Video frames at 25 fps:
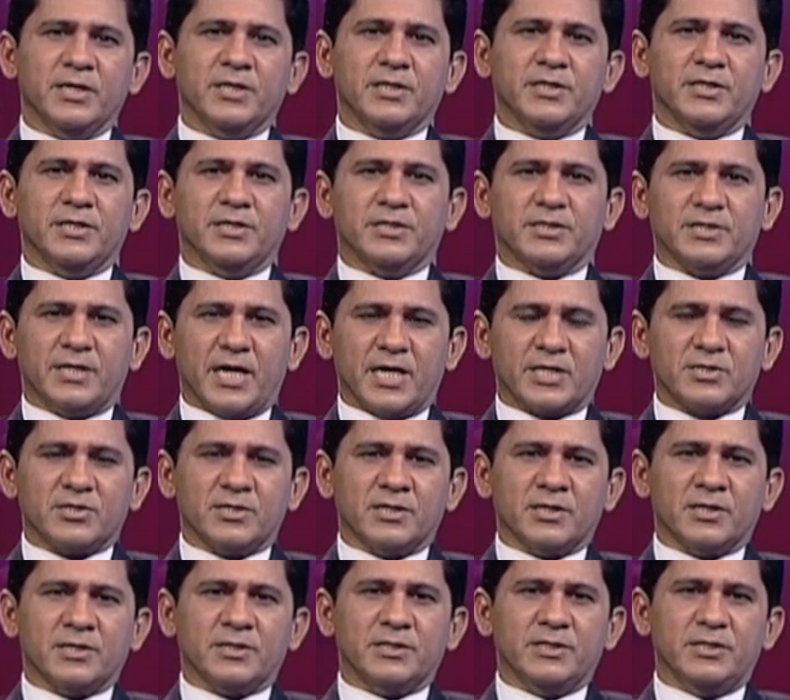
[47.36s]
the
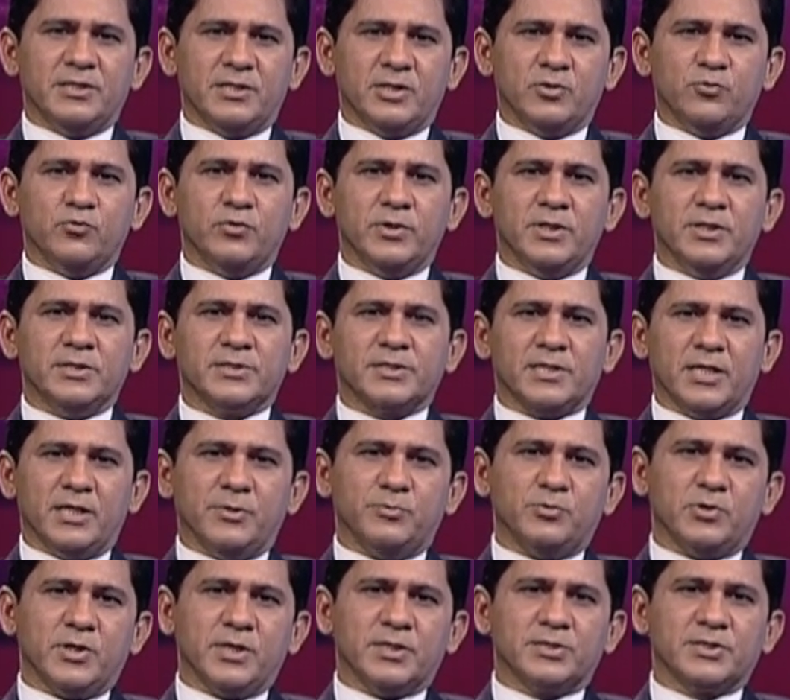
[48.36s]
International Inner Wheel
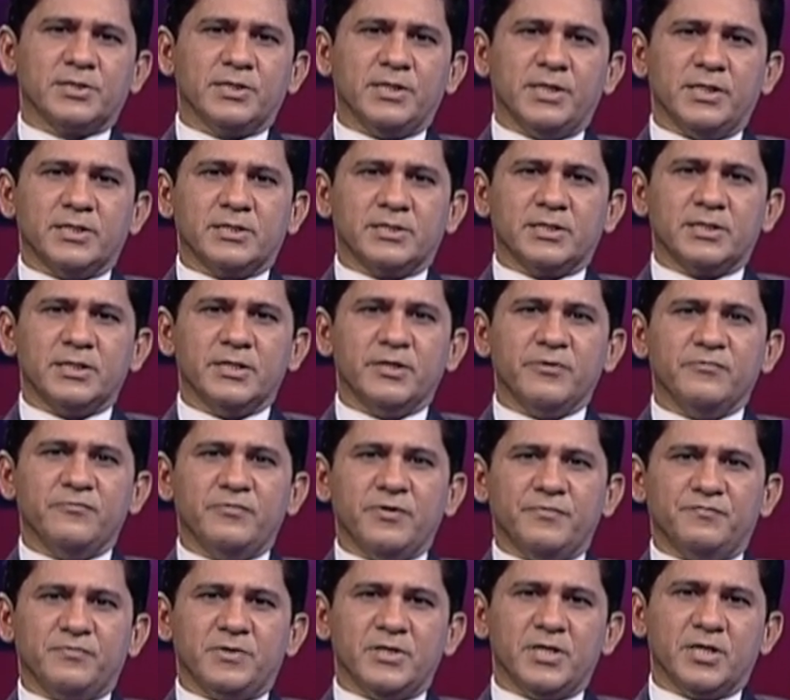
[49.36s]
celebrates its
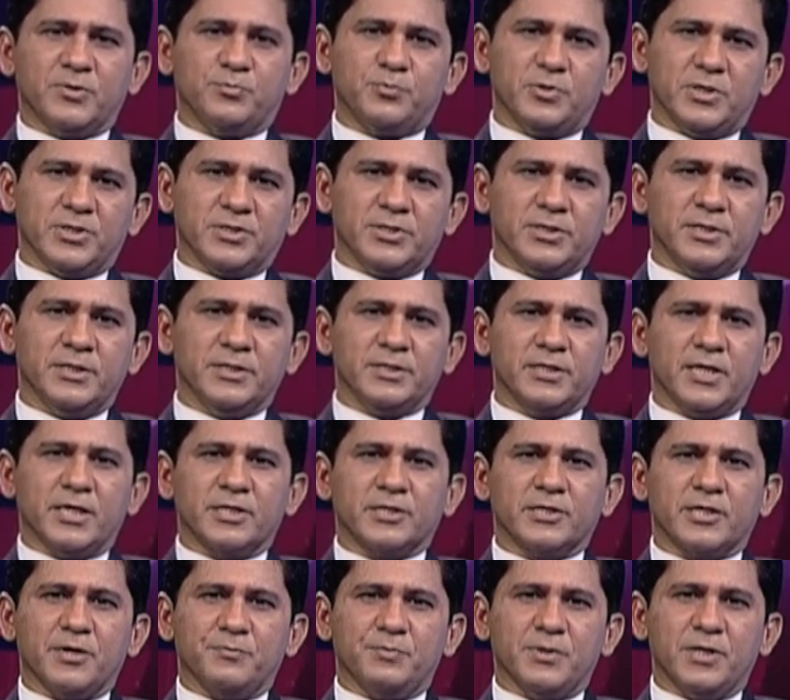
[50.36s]
50th president
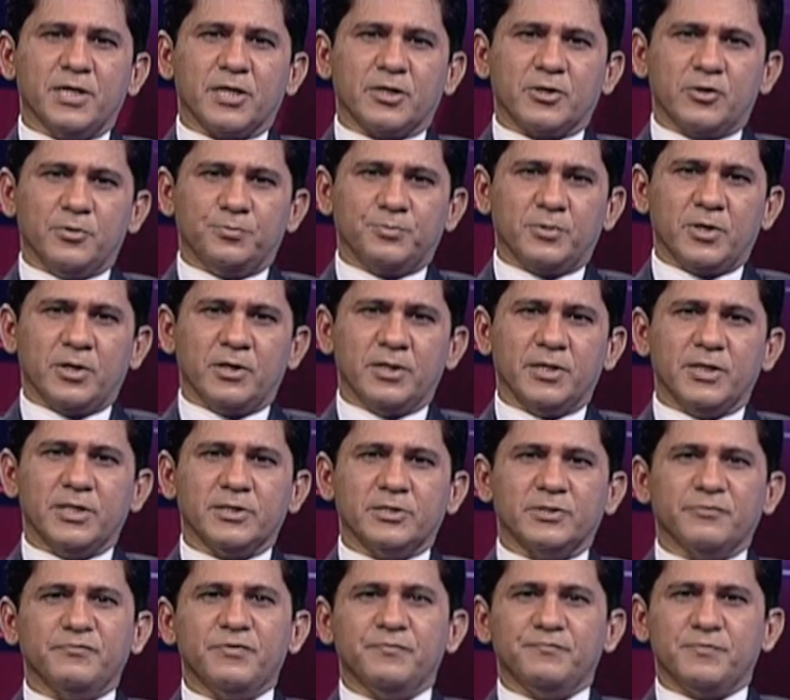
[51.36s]
and Kapila Gupta
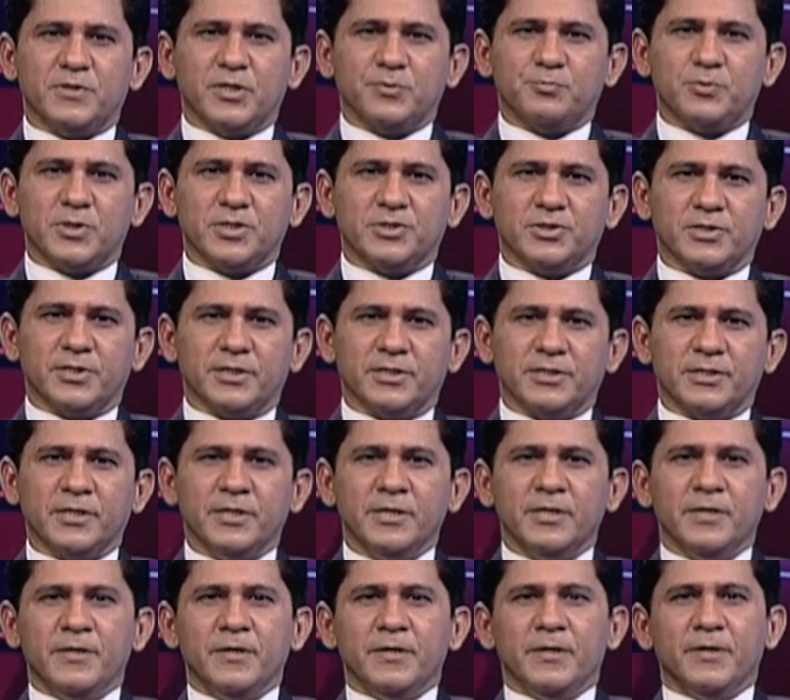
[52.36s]
is the 50th president.
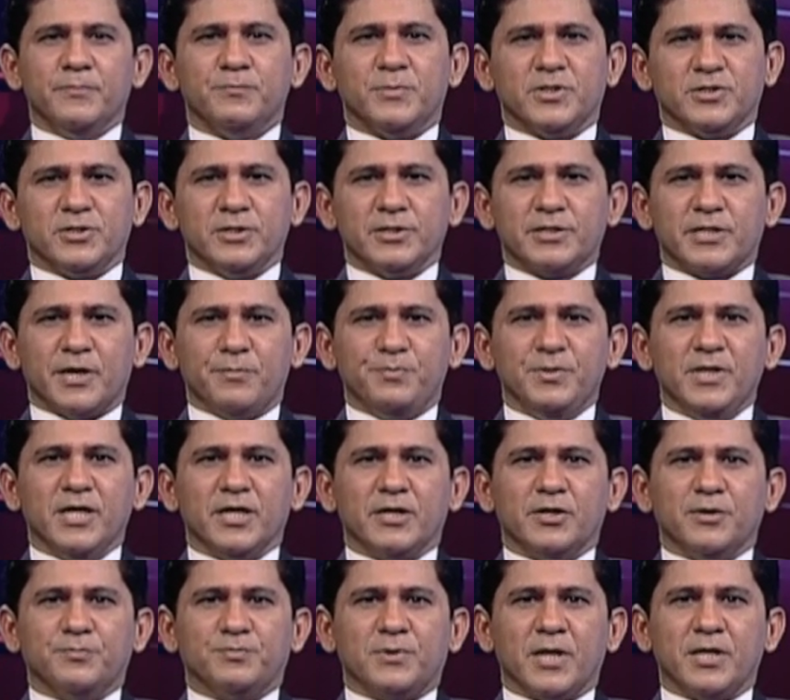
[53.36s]
President Kapila
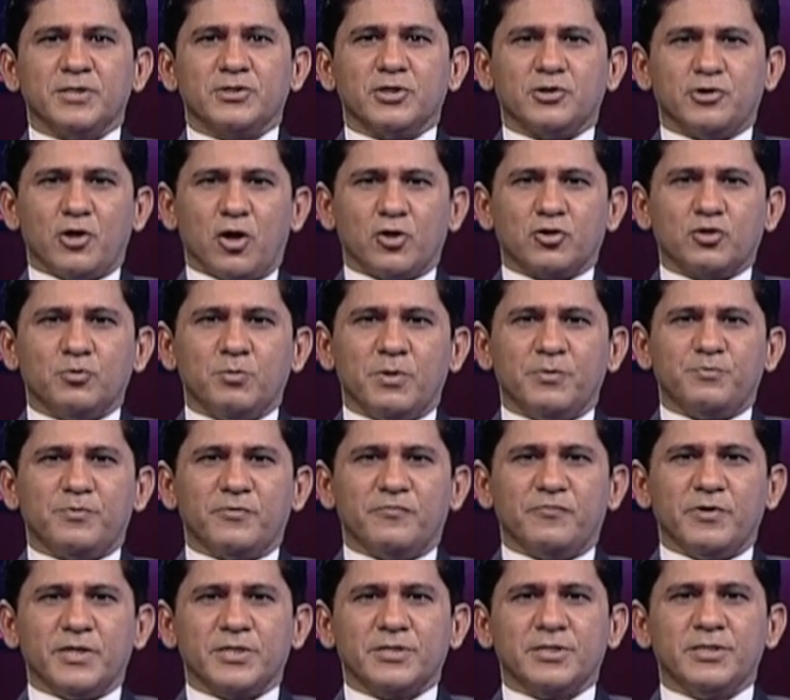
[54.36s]
Gupta is a doctor by
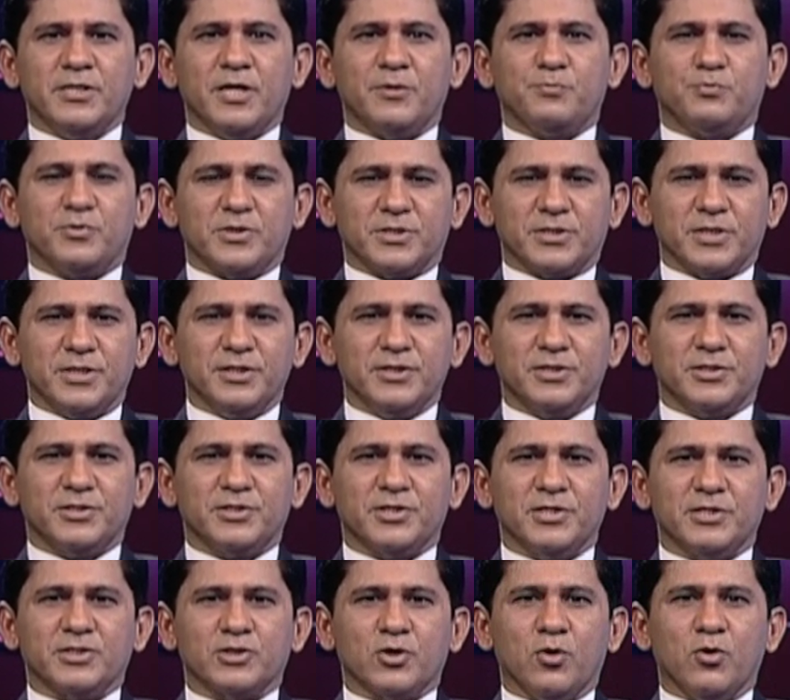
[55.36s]
profession. At present,
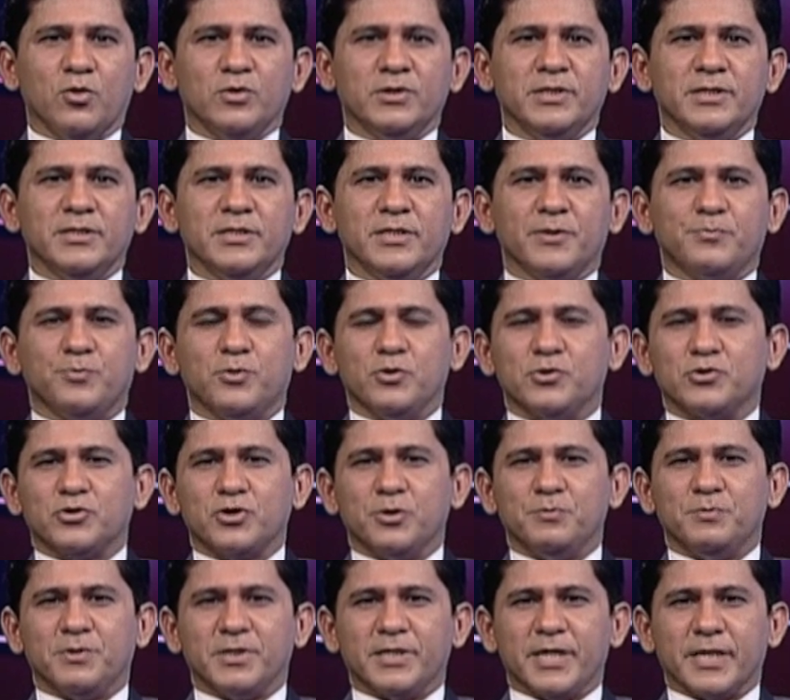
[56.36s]
she is holding the post
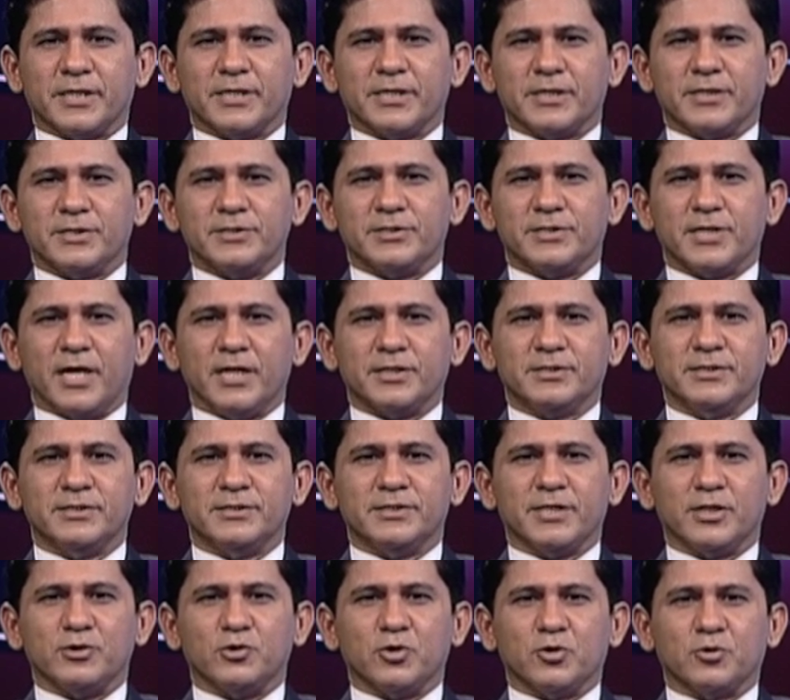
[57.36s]
of Director
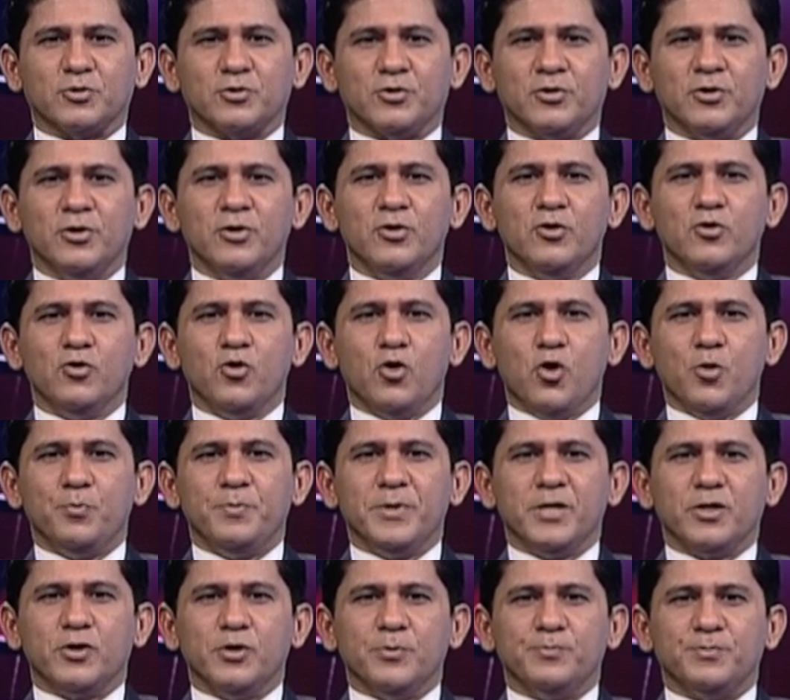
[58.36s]
Consultant at Dr.
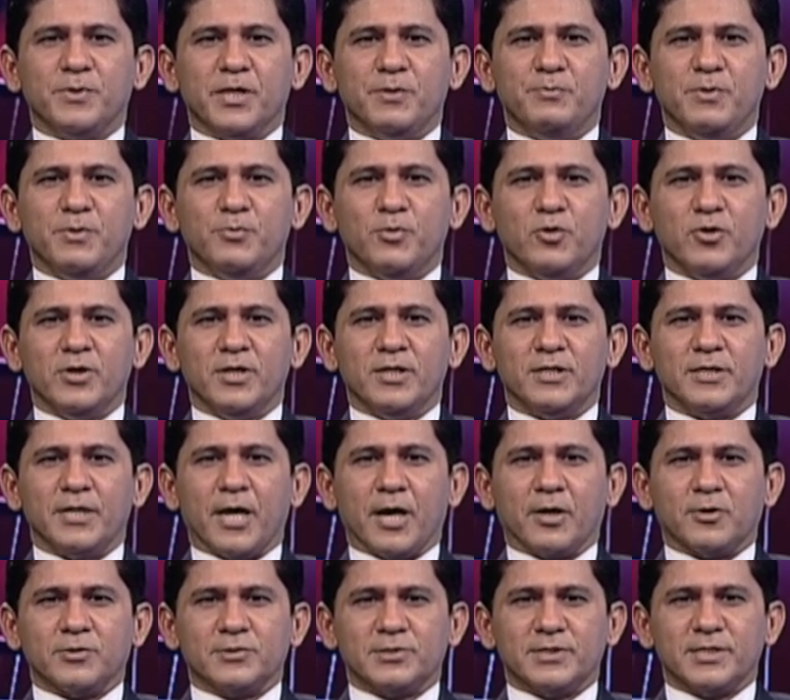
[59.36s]
O.P. Gupta Memorial
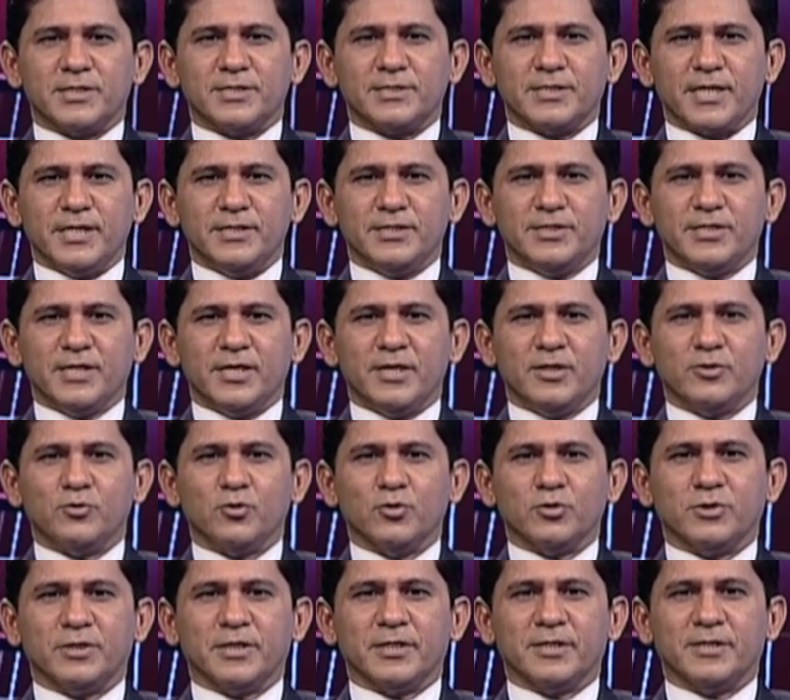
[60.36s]
Diagnostic Center,
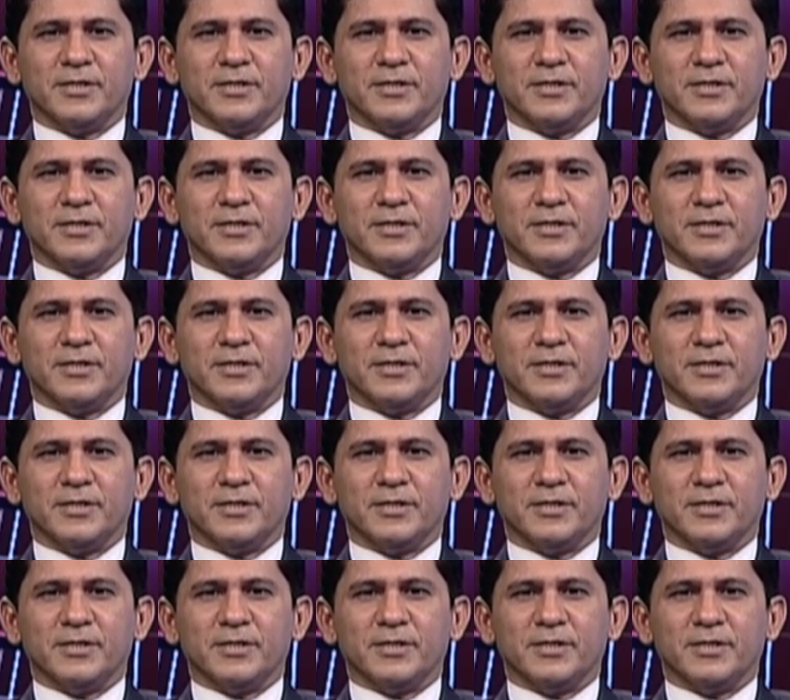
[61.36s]
Rohtak,